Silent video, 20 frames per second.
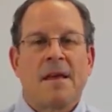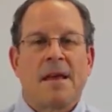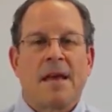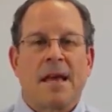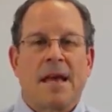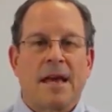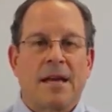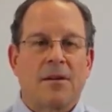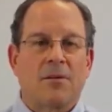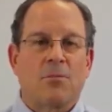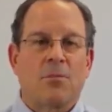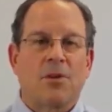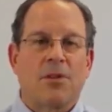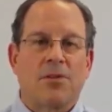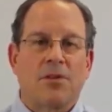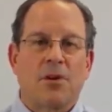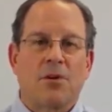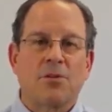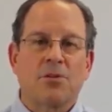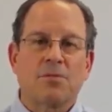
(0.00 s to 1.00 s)
And with
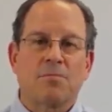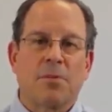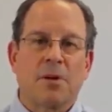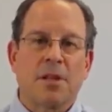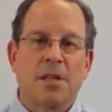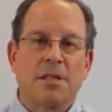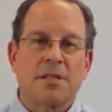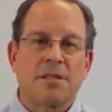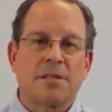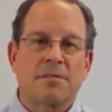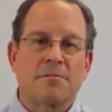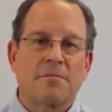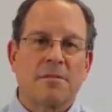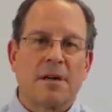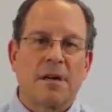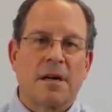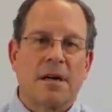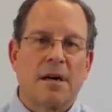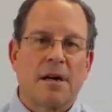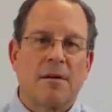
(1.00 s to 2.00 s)
those bullets,
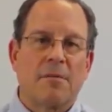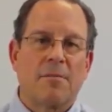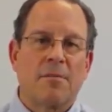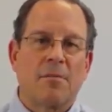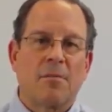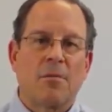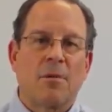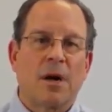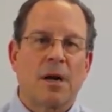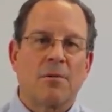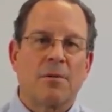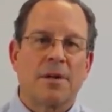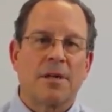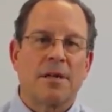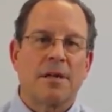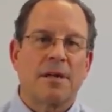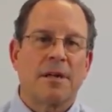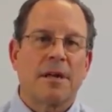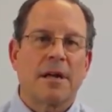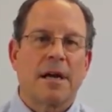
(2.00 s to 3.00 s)
why don't
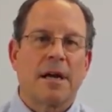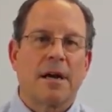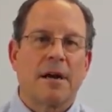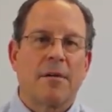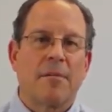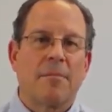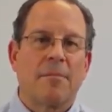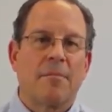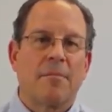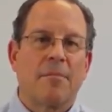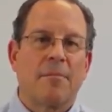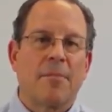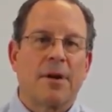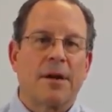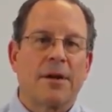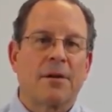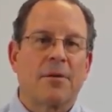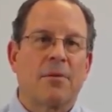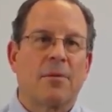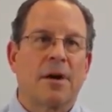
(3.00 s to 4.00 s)
we,
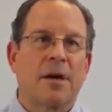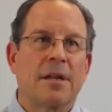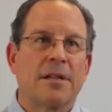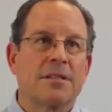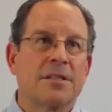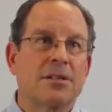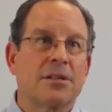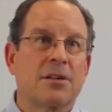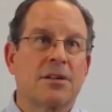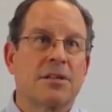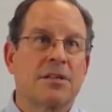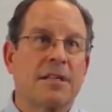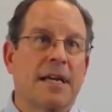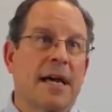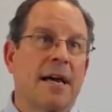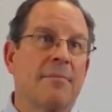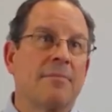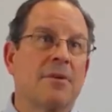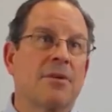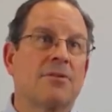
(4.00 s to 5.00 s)
Brenda, is this a good
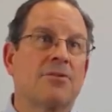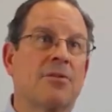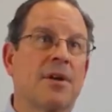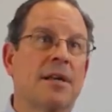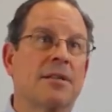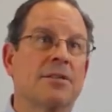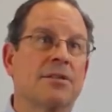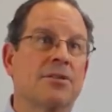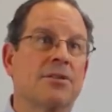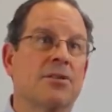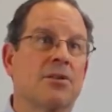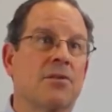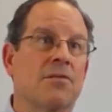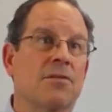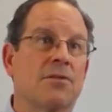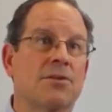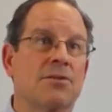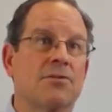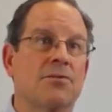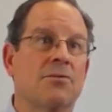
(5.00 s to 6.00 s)
time to transition
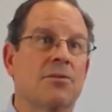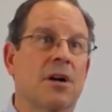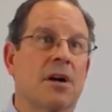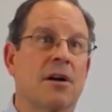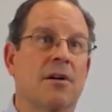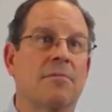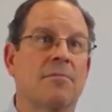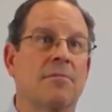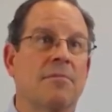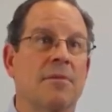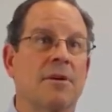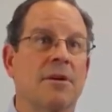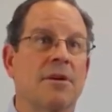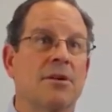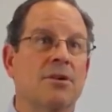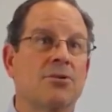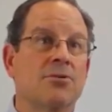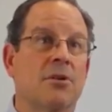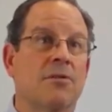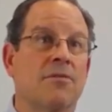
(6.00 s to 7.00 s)
over to our
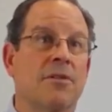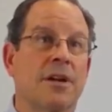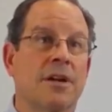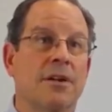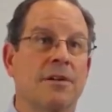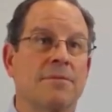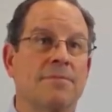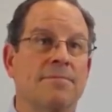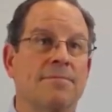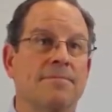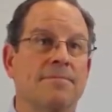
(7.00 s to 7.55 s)
short video?